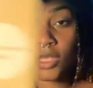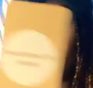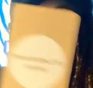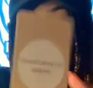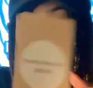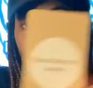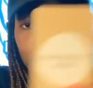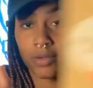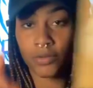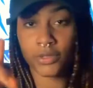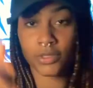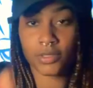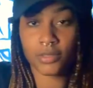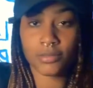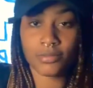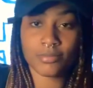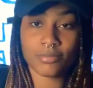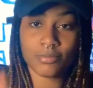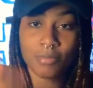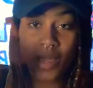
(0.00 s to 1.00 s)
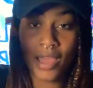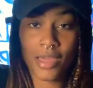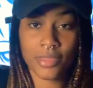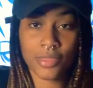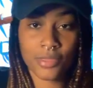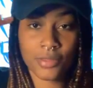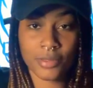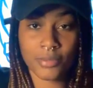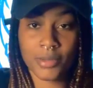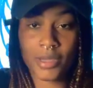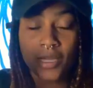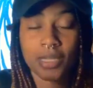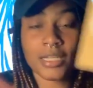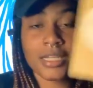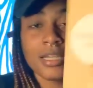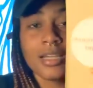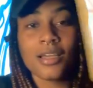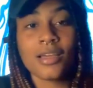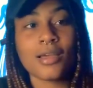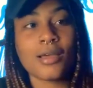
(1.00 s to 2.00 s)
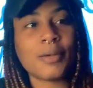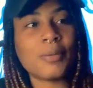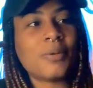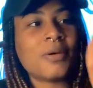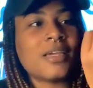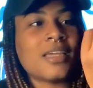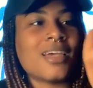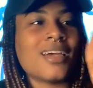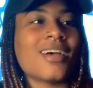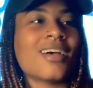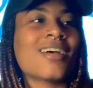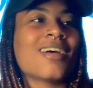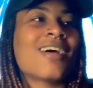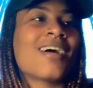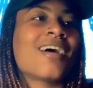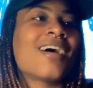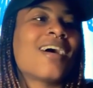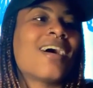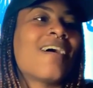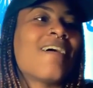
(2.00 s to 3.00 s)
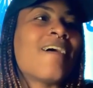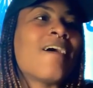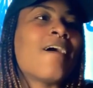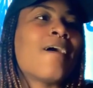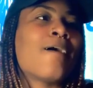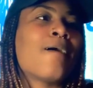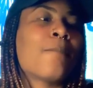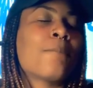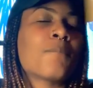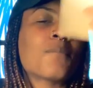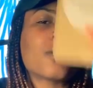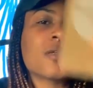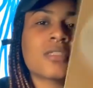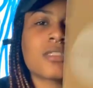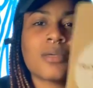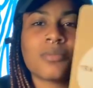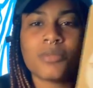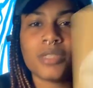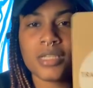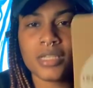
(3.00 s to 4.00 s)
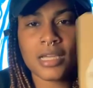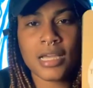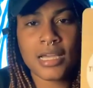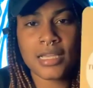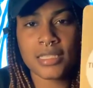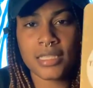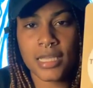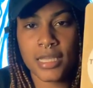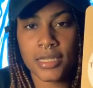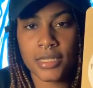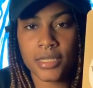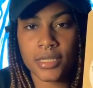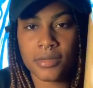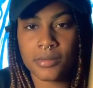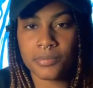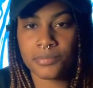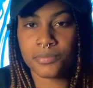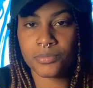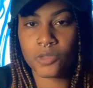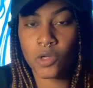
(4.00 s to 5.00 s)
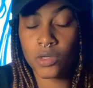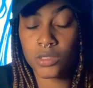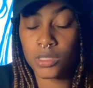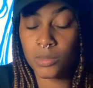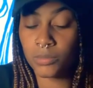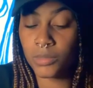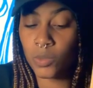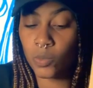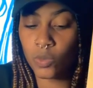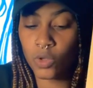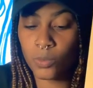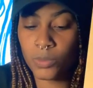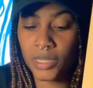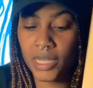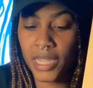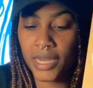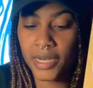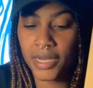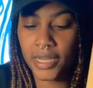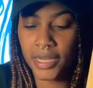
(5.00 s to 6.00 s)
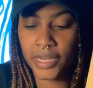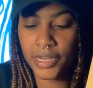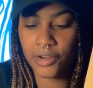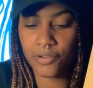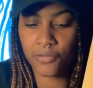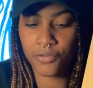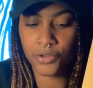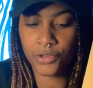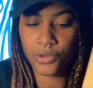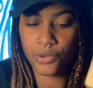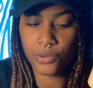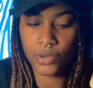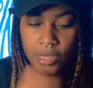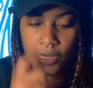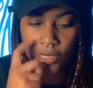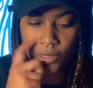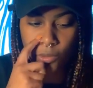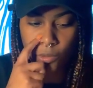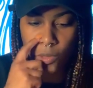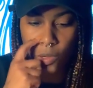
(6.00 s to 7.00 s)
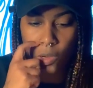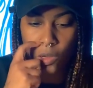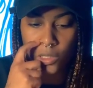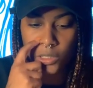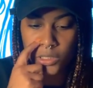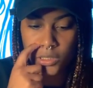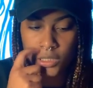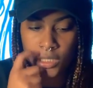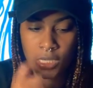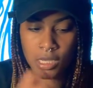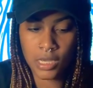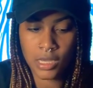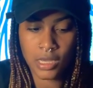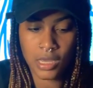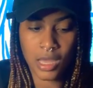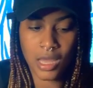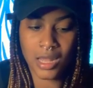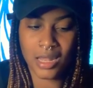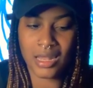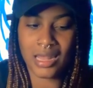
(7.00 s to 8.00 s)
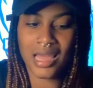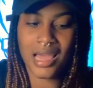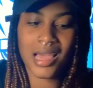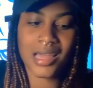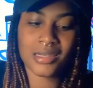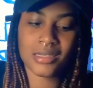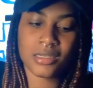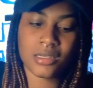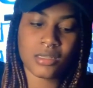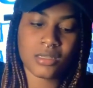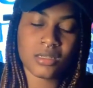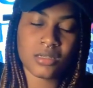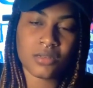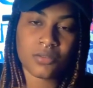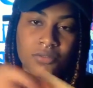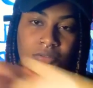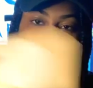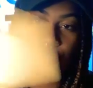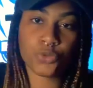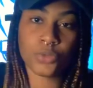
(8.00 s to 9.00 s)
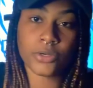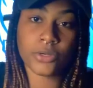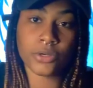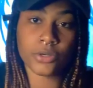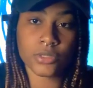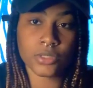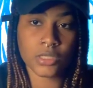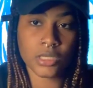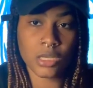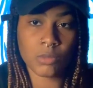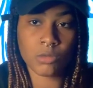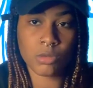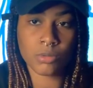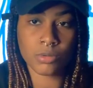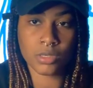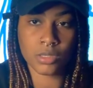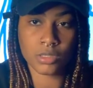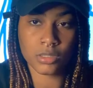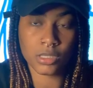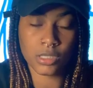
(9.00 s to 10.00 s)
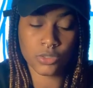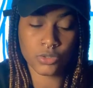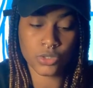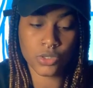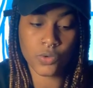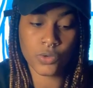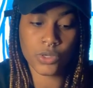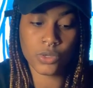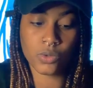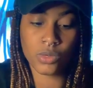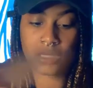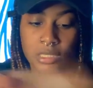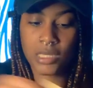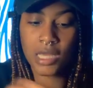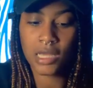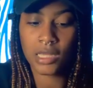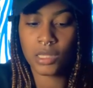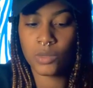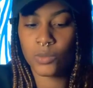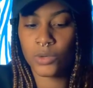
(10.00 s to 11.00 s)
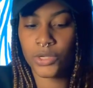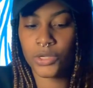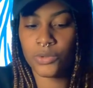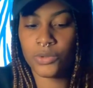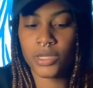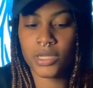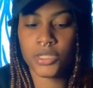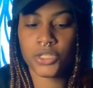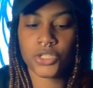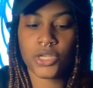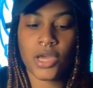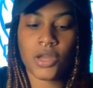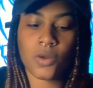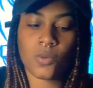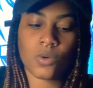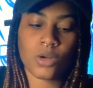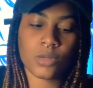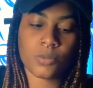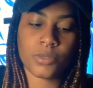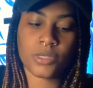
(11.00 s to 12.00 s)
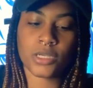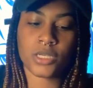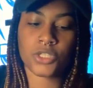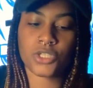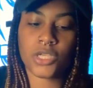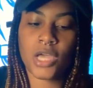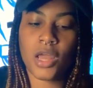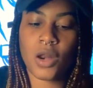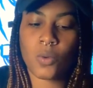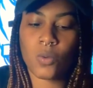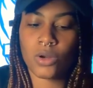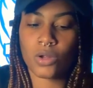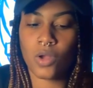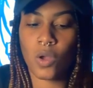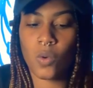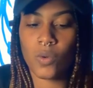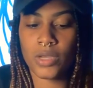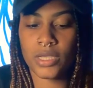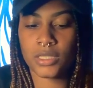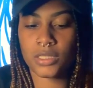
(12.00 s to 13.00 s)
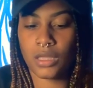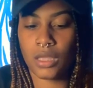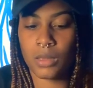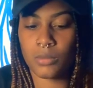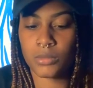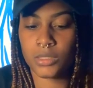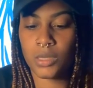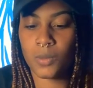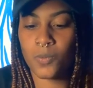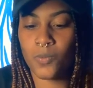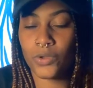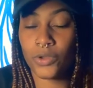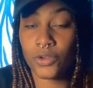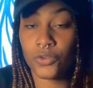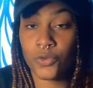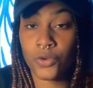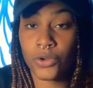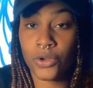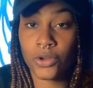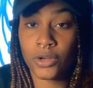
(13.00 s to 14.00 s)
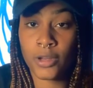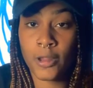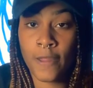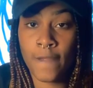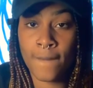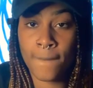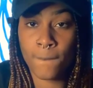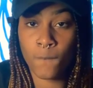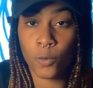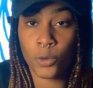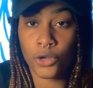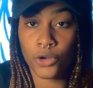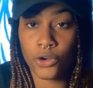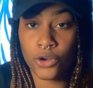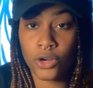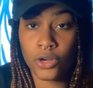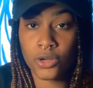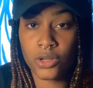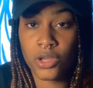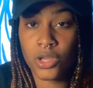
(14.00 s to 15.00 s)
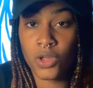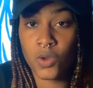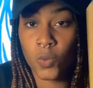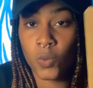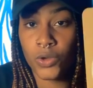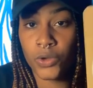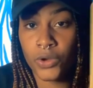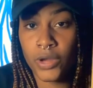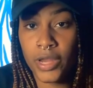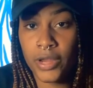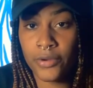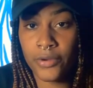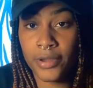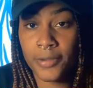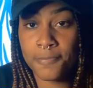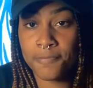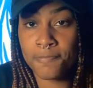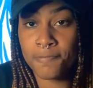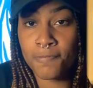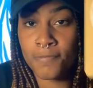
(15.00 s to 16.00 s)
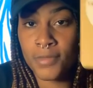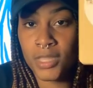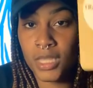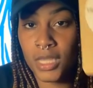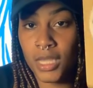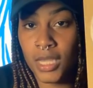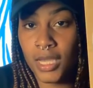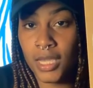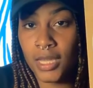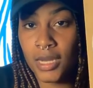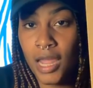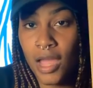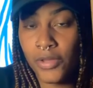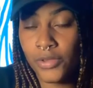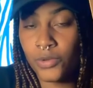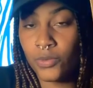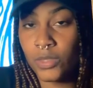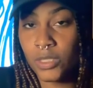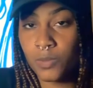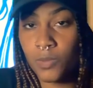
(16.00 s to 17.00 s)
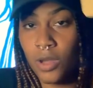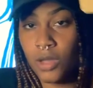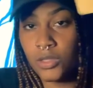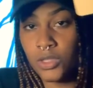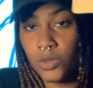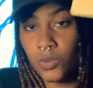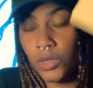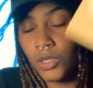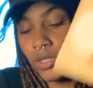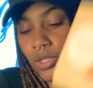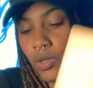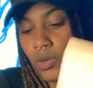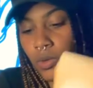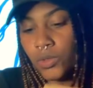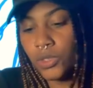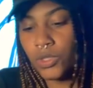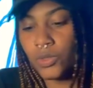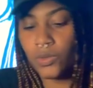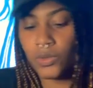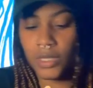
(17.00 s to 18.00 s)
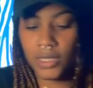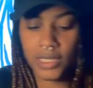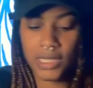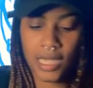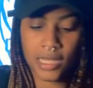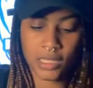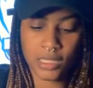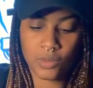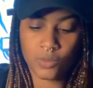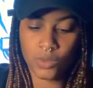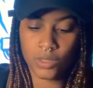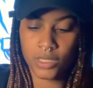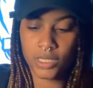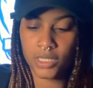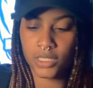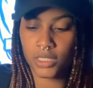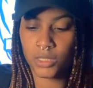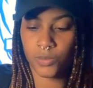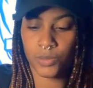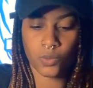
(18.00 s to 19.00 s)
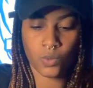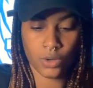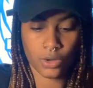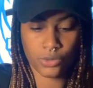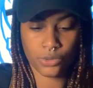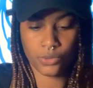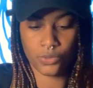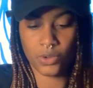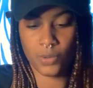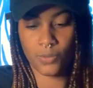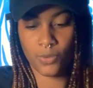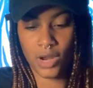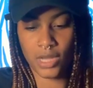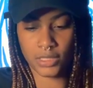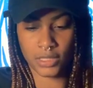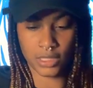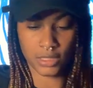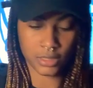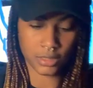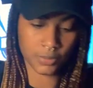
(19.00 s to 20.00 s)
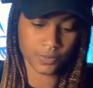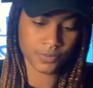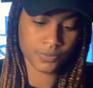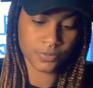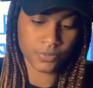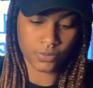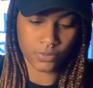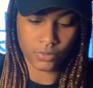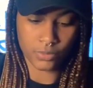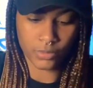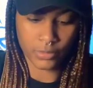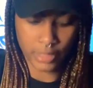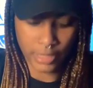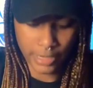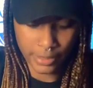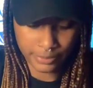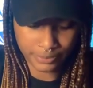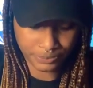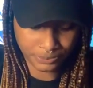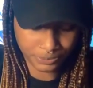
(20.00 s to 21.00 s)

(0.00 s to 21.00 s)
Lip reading: Sorry, I was math in my head. But yeah, something has ended, or something will be ending here for you, and it'll cause a lot of triggers to come up, and I'll show you exactly where you need shadow work, because shadow work always comes up when you're triggered, when you're hurt, when you're angry, and how you respond to it shows you exactly what needs to be worked through and processed. Okay.